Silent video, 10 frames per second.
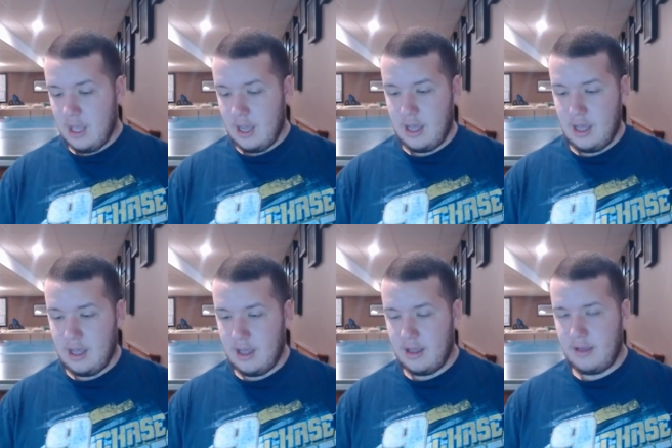
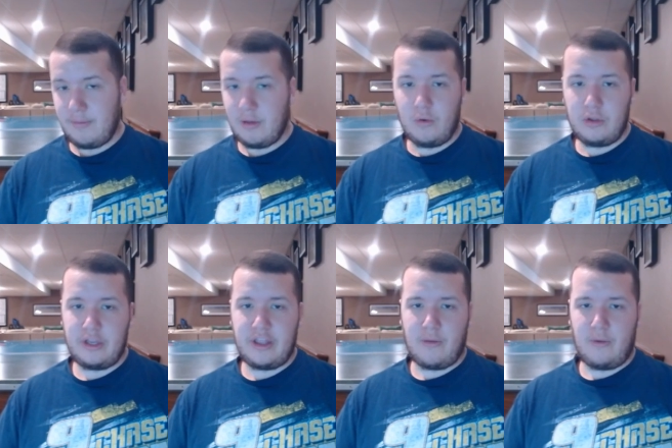Uh, it'd be cool to
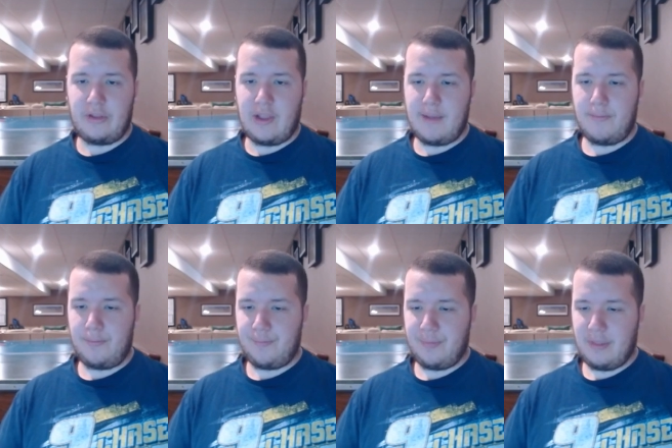do that one time.
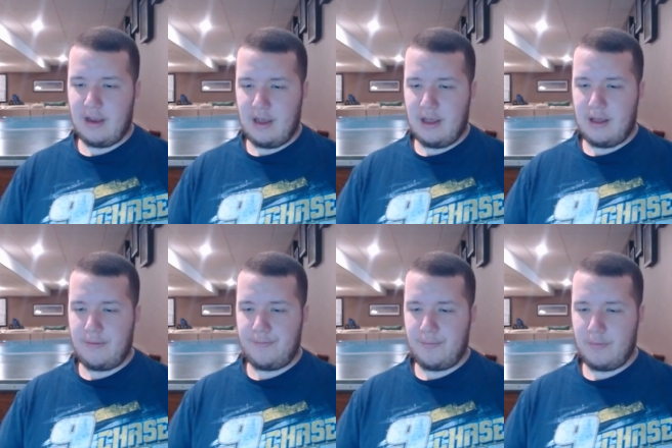
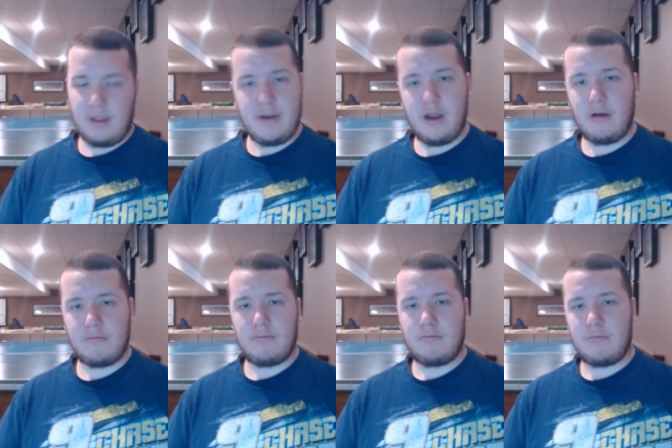Um, but let me know
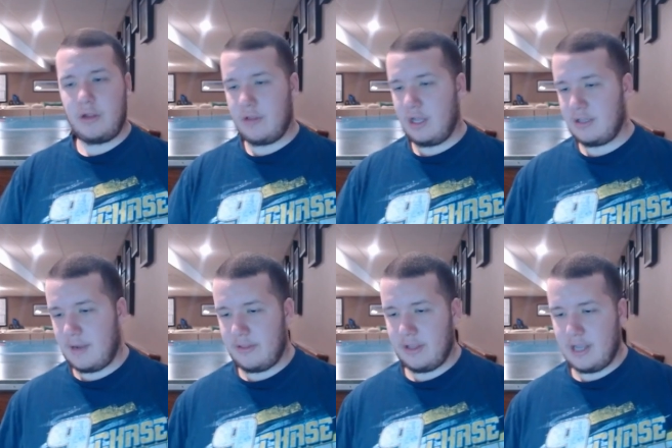what your thoughts
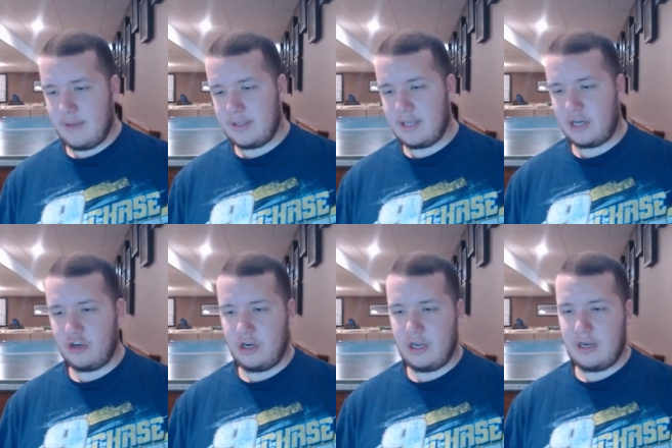about it in the comment
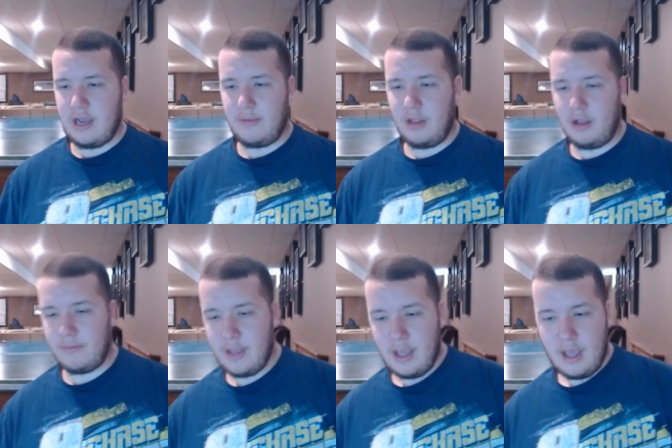section down below.
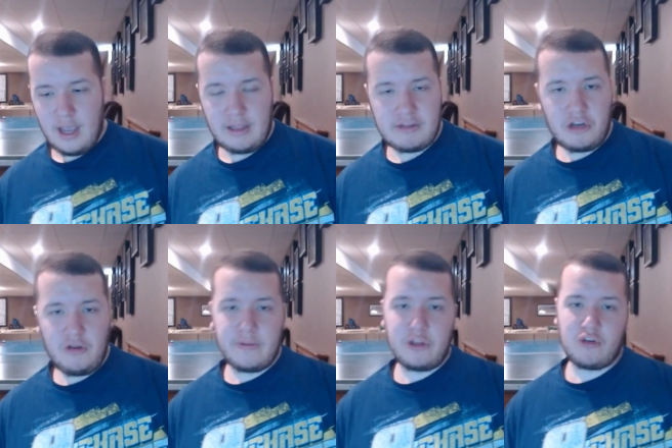That's going
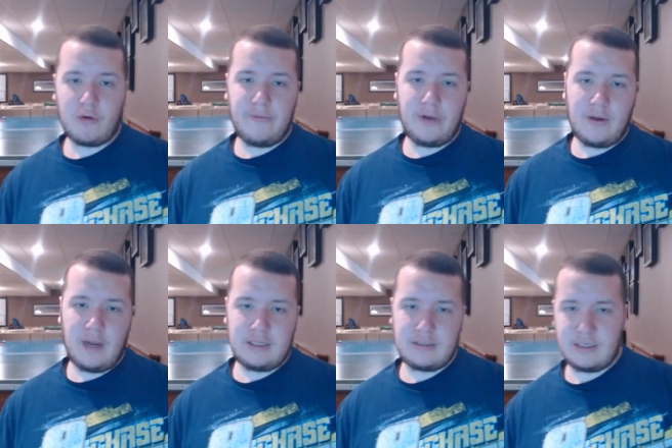to do for this story video,
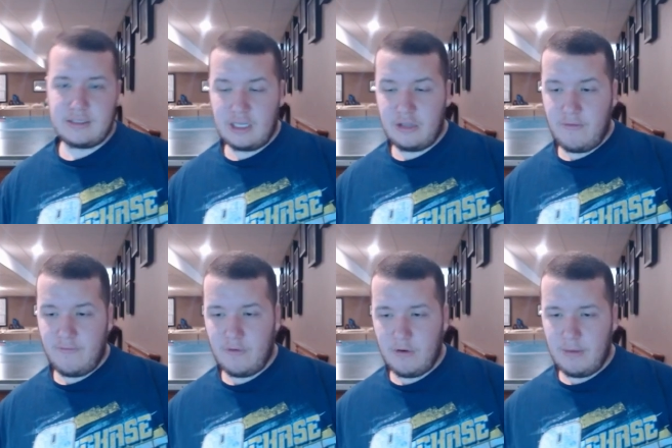guys. Stay
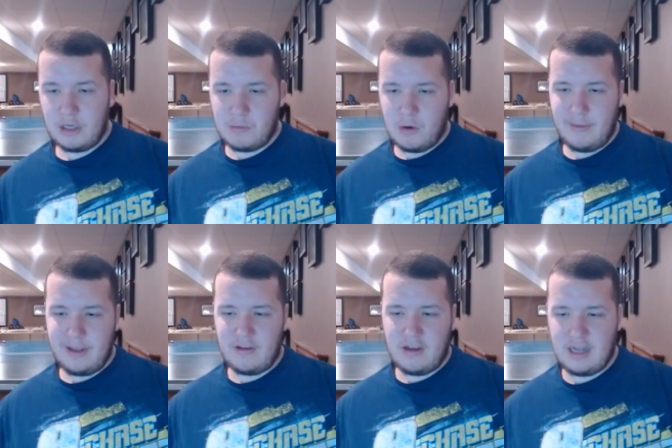tuned for much more
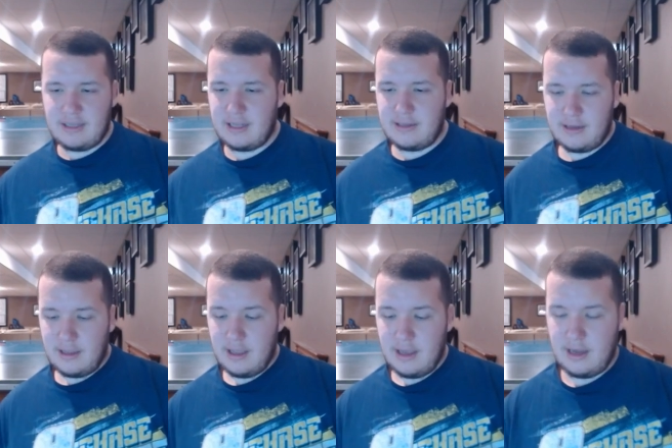amazing content
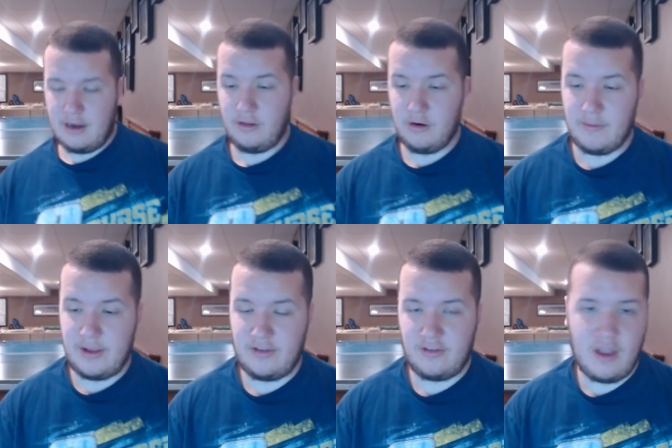and other
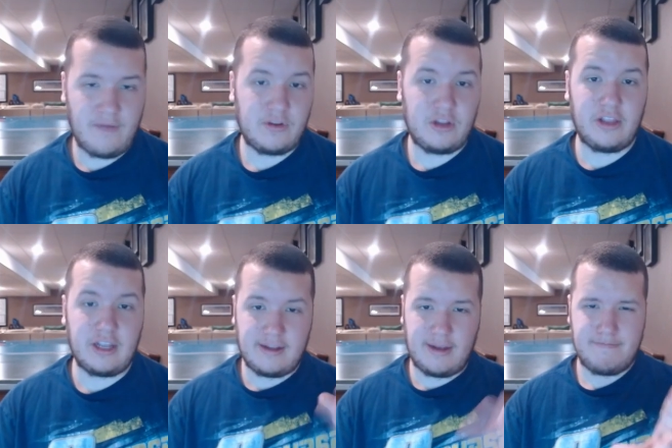amazing stuff. Until
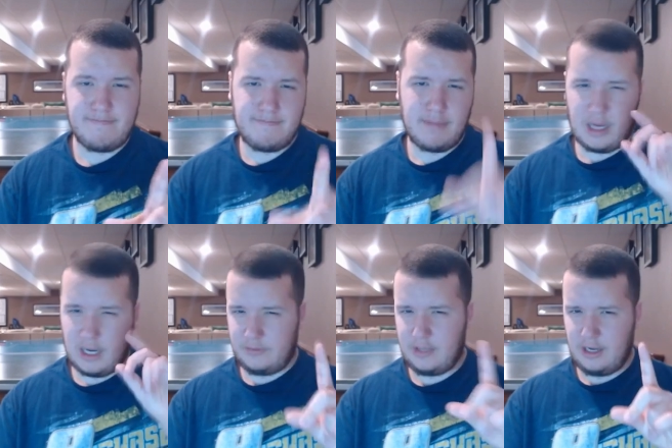next time,
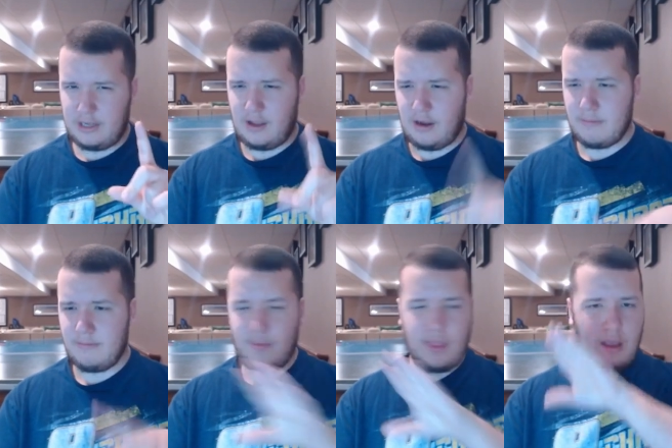I will see you guys later.
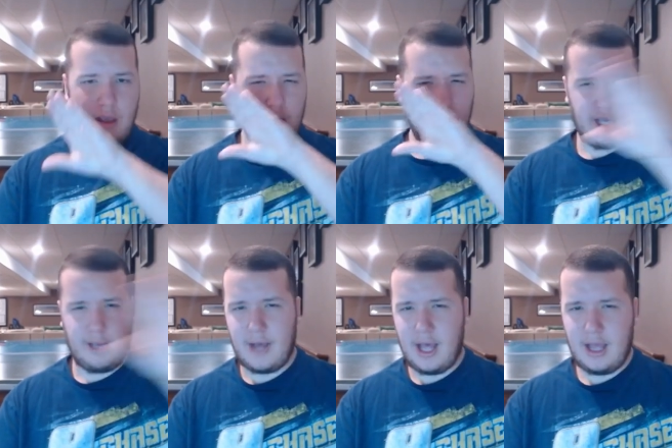
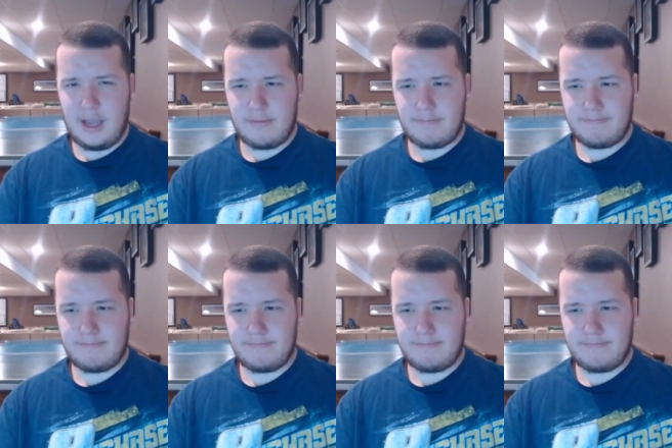Goodbye.